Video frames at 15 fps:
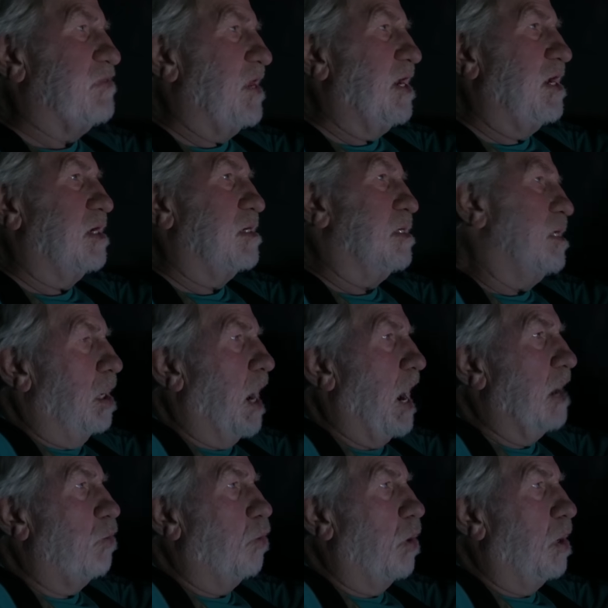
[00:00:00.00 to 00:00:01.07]
then,
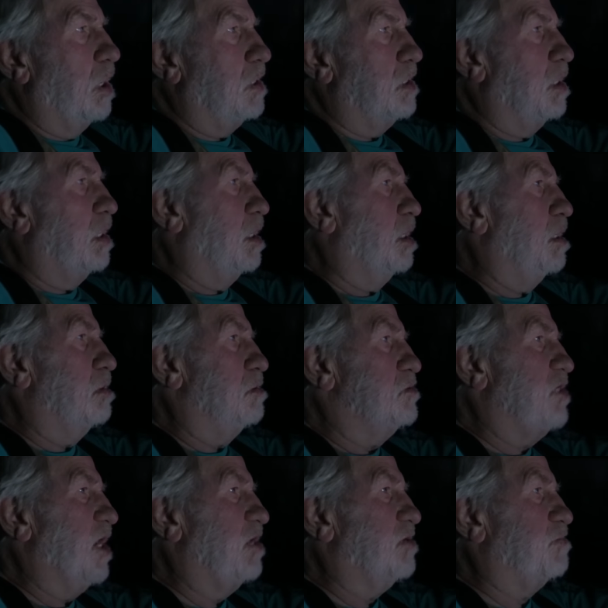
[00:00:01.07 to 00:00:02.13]
I won uh,
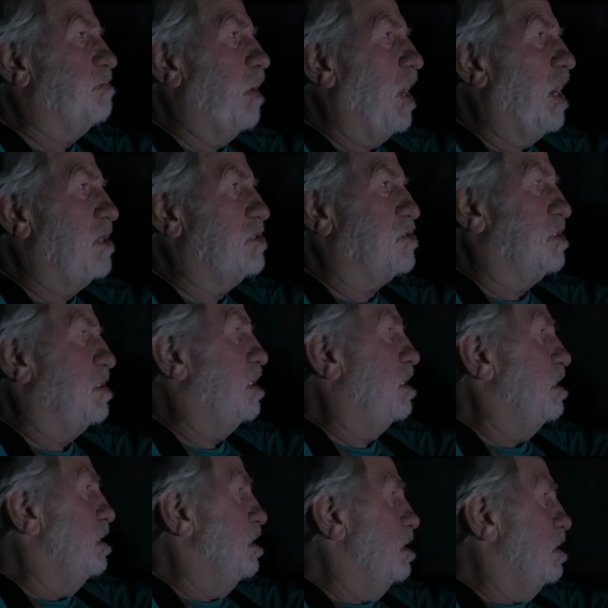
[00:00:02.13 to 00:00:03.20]
tenth place in
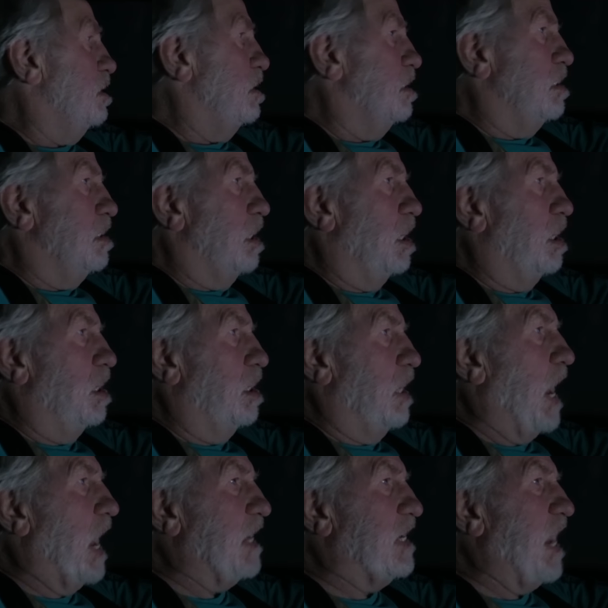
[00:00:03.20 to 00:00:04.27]
uh,
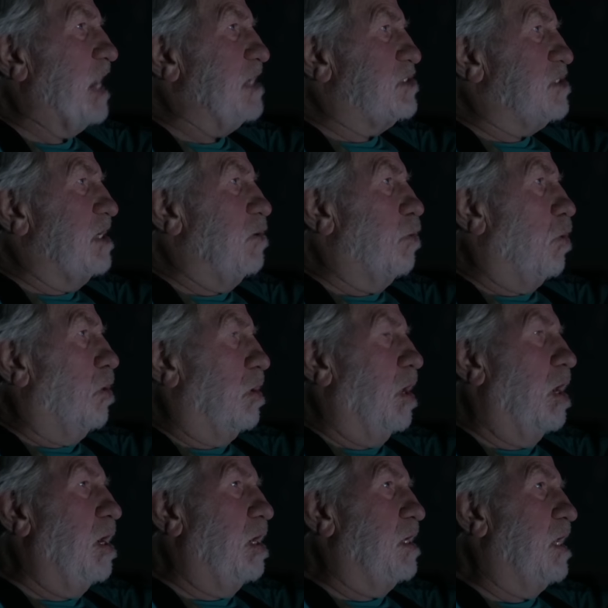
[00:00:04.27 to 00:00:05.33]
A K C World
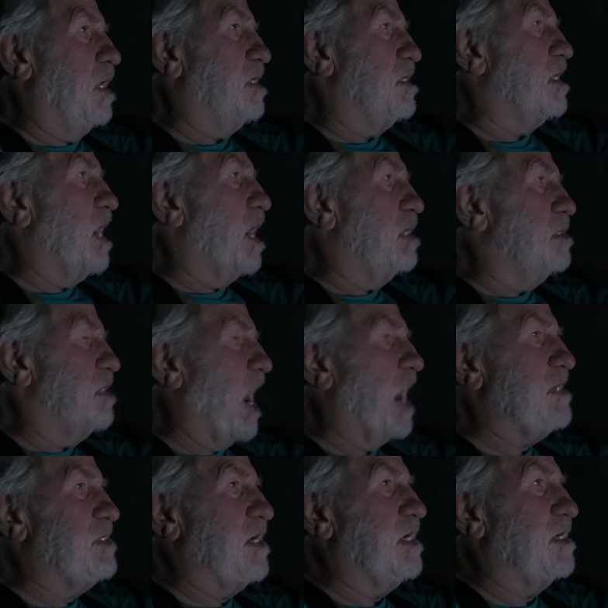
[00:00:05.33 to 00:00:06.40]
Hunt in
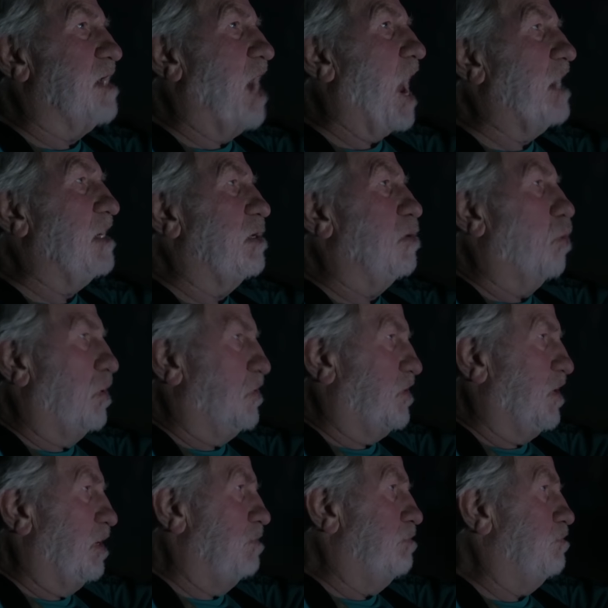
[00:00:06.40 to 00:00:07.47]
nineteen ninety with
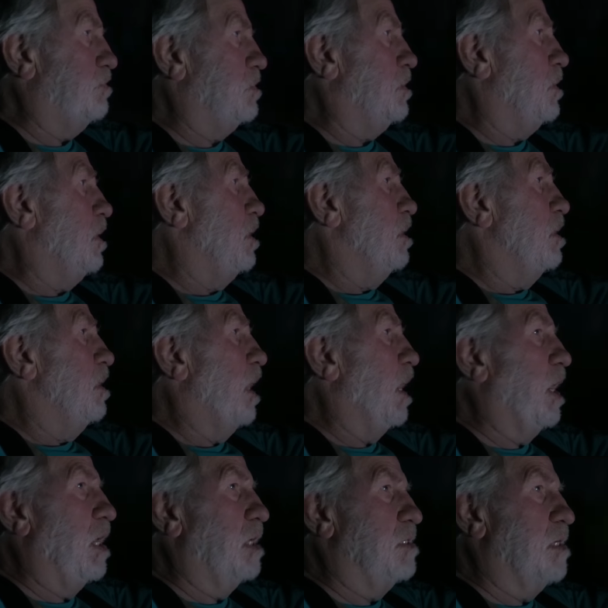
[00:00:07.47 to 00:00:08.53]
him,
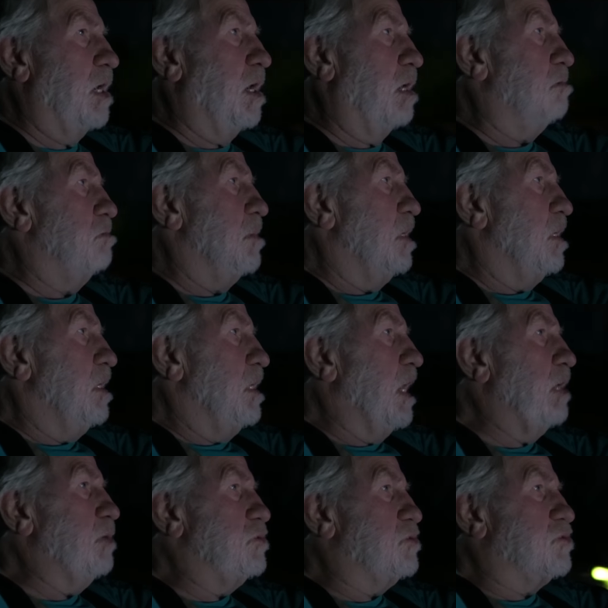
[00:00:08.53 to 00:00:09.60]
and uh,
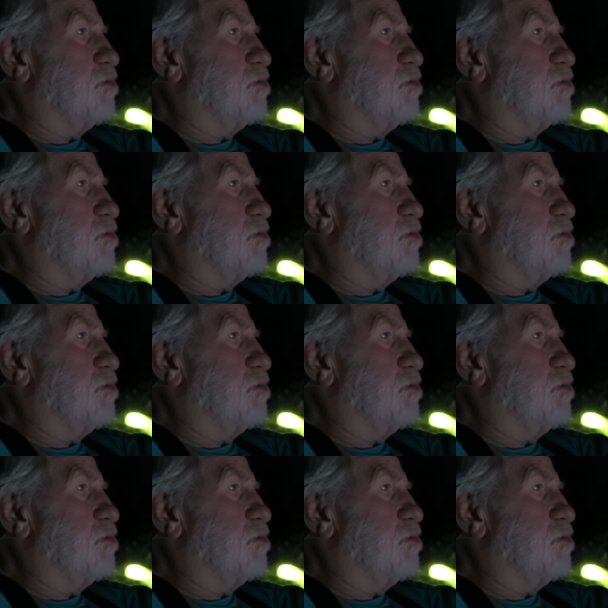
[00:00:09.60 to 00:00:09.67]
he was